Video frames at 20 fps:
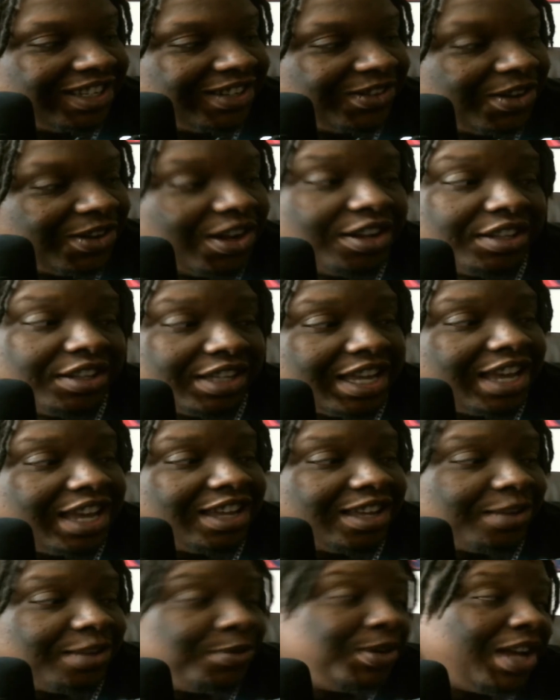Well, the
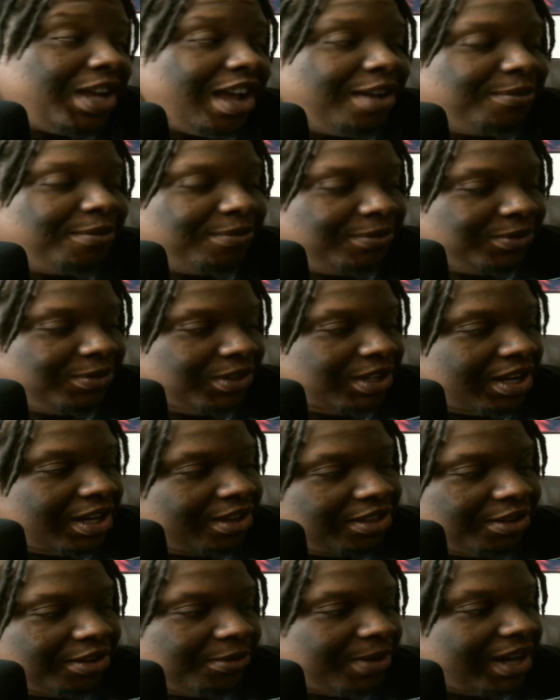K-Cup. We got
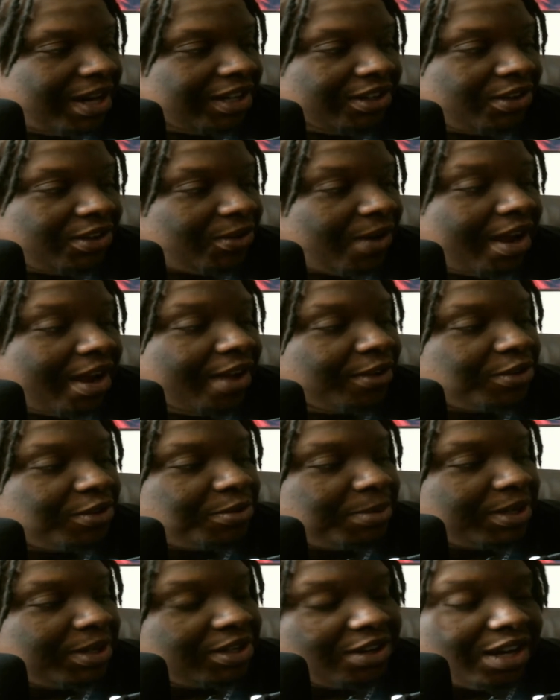the regular grounds,
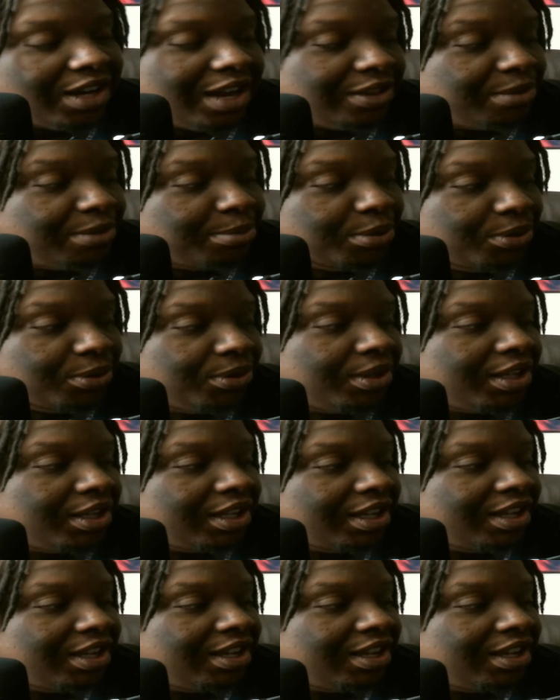but you're going to have to brew the...